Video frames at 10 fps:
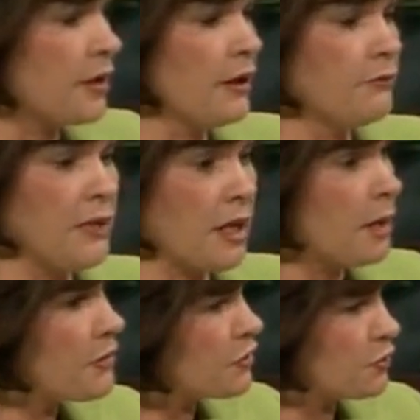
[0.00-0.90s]
of
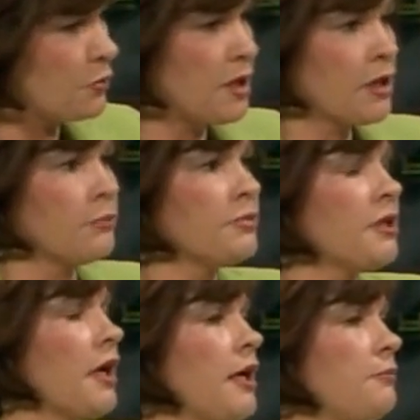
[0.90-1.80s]
becoming Sharia
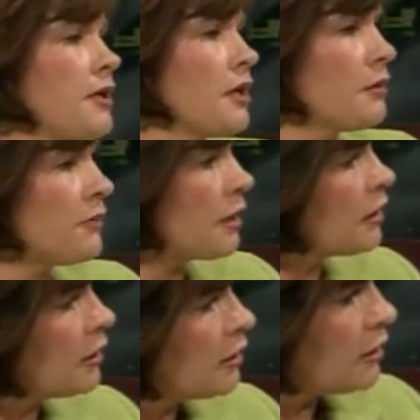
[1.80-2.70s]
compliant, becoming
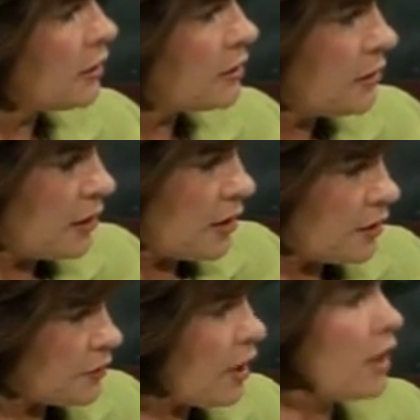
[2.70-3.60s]

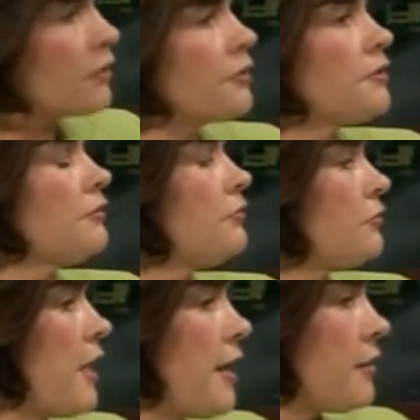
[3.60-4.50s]
tolerant of
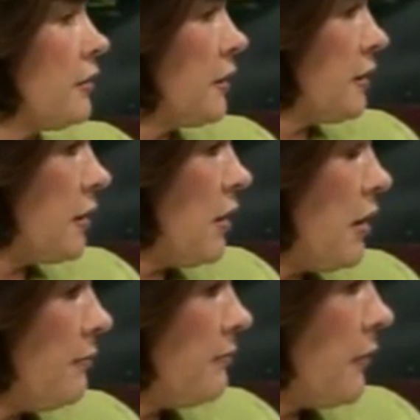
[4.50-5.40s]
radical
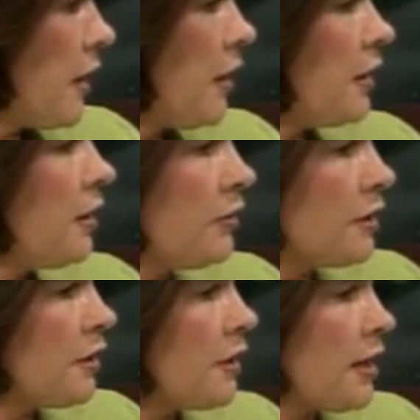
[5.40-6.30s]
Islam here in
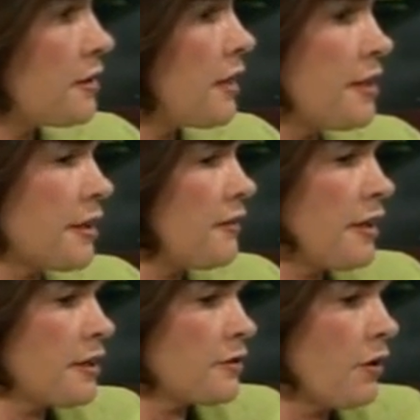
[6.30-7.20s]
the United States? I
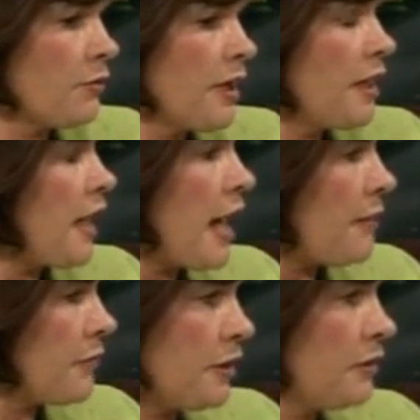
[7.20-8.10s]
think it's already
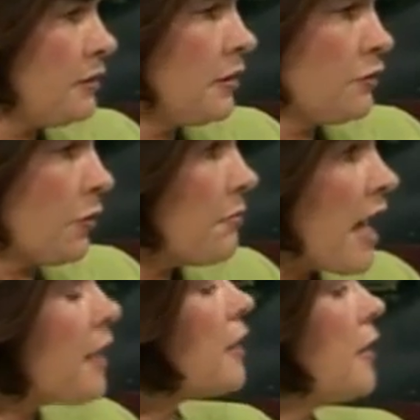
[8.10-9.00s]
happened
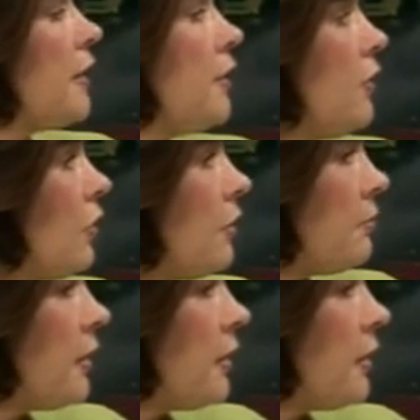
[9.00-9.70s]
dramatically in Europe.